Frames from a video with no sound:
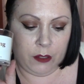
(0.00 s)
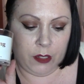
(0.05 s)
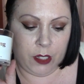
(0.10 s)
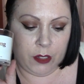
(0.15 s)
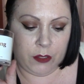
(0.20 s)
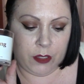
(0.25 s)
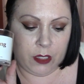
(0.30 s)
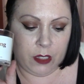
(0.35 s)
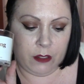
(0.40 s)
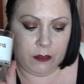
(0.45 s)

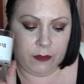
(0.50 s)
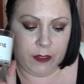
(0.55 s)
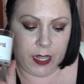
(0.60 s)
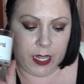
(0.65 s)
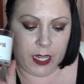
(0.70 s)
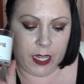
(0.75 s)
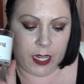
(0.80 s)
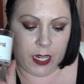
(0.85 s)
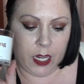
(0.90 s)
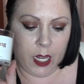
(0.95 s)
notes
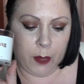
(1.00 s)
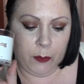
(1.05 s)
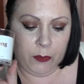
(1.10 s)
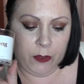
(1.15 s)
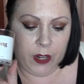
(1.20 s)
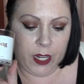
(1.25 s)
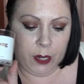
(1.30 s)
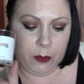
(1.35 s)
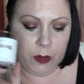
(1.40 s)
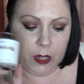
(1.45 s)
convey a
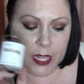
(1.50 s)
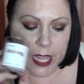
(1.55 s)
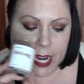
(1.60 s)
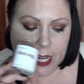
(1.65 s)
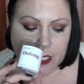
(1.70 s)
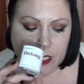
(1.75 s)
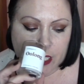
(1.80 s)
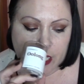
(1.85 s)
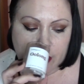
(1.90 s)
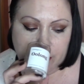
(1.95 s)
comforting,
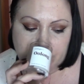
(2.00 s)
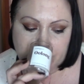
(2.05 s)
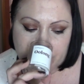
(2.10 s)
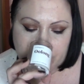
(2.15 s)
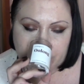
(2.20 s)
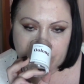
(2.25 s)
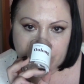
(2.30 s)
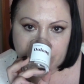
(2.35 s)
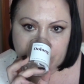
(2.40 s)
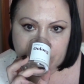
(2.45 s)
relaxing
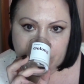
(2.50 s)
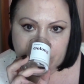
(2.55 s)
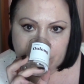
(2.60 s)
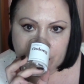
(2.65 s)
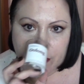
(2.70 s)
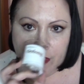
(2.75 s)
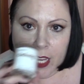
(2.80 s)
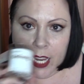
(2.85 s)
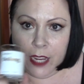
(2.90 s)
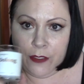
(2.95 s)

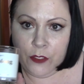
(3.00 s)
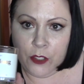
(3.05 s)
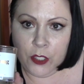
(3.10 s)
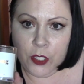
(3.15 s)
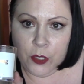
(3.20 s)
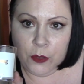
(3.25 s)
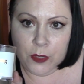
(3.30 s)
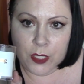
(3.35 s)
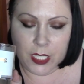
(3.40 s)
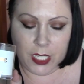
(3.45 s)

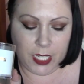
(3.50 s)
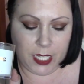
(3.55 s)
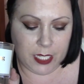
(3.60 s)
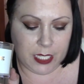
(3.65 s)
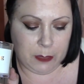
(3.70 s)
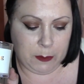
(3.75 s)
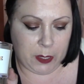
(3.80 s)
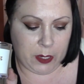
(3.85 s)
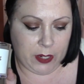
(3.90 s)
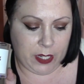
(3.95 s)
afternoon tea
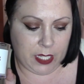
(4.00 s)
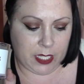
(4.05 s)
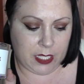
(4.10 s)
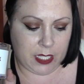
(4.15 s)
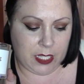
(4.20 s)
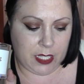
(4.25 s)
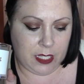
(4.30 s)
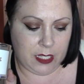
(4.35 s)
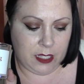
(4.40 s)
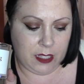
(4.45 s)

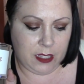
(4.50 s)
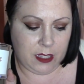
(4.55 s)
experience.